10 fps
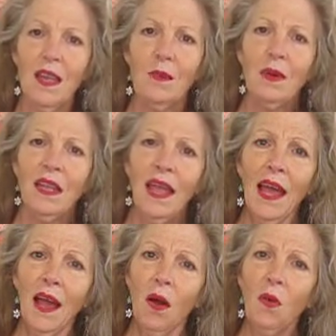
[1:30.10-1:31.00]
But
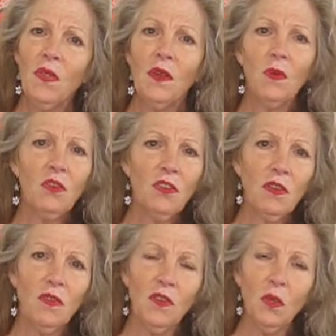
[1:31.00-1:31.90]
now there were just a
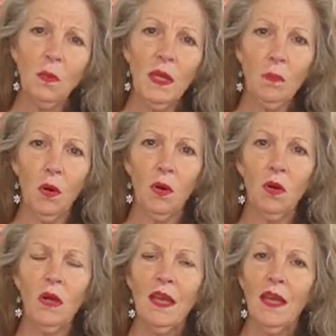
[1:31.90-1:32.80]
few people,
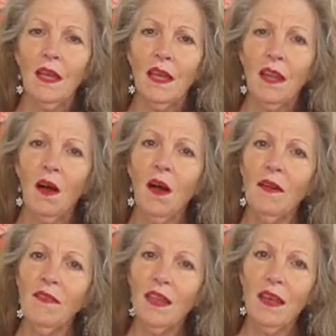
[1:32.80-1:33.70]
and all
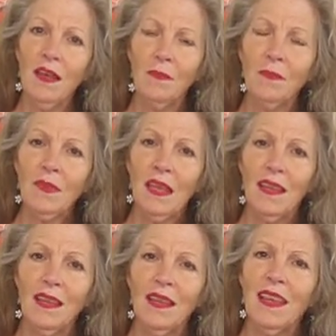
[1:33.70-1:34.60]
of them,
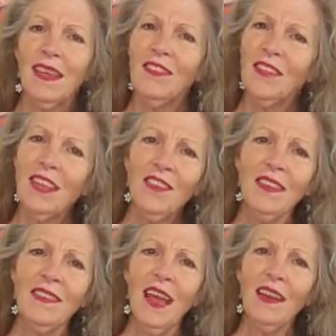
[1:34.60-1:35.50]
they
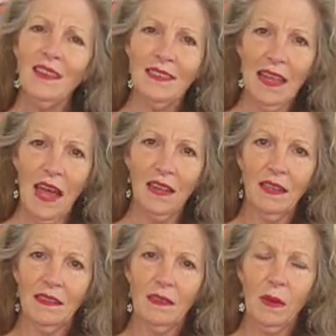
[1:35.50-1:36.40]
just had a
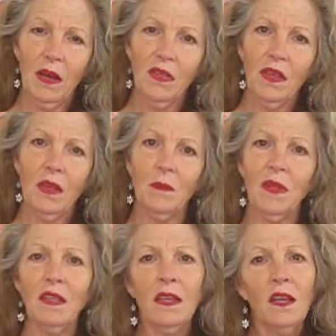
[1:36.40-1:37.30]
sadness about them.
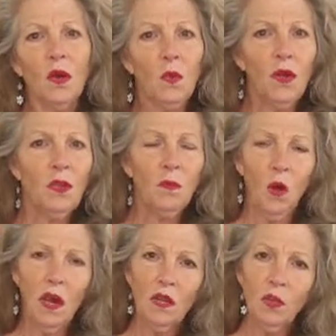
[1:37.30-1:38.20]
And William
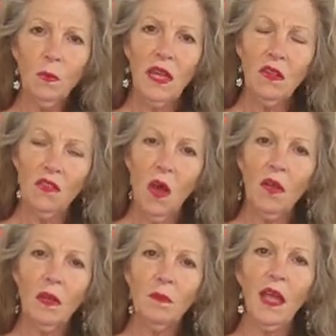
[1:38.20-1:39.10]
Guadalupe saw
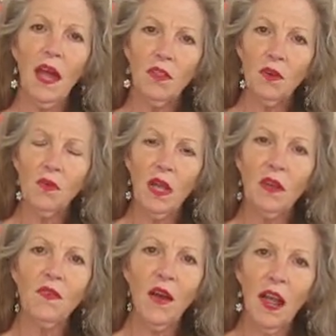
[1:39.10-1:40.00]
them gathered around a
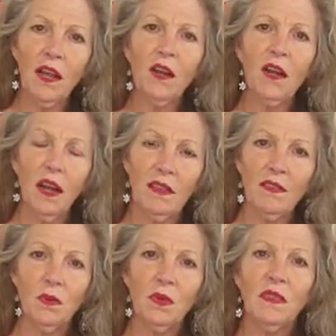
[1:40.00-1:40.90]
fire as
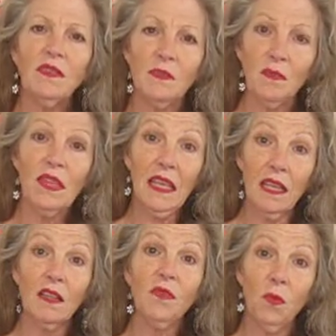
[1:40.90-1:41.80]
it was the
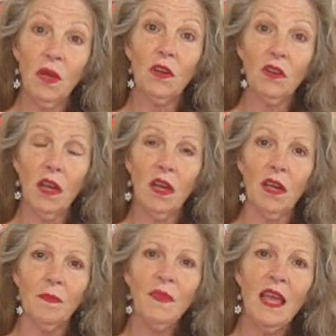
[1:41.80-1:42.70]
end of wintertime,